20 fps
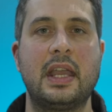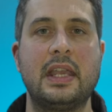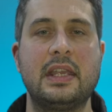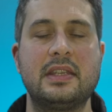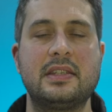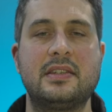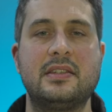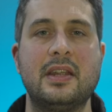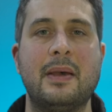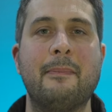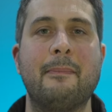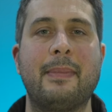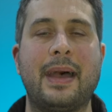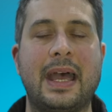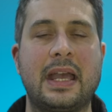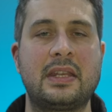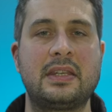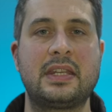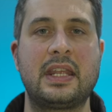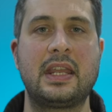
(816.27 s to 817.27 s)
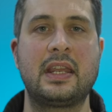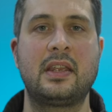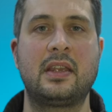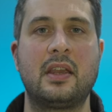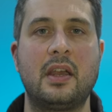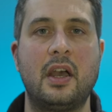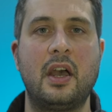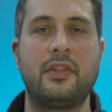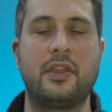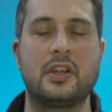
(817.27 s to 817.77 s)
is demanding
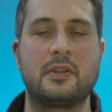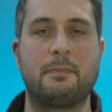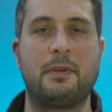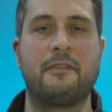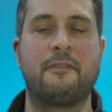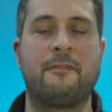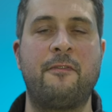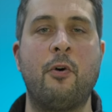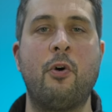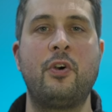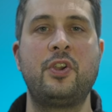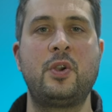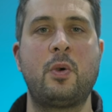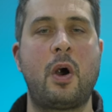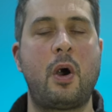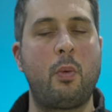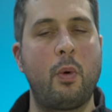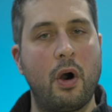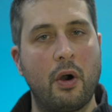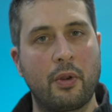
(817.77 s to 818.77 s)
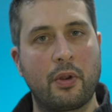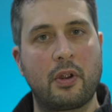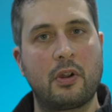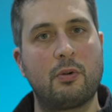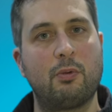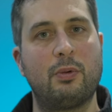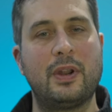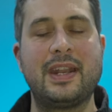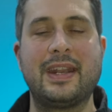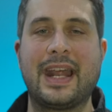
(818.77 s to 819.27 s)
that before you are one,
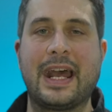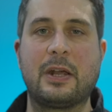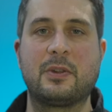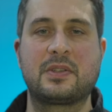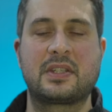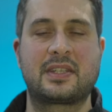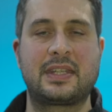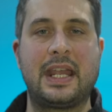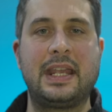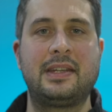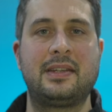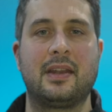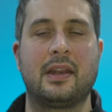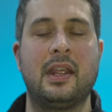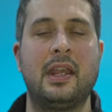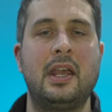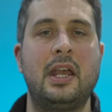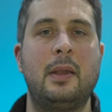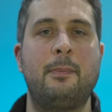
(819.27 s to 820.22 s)
renounce Satan.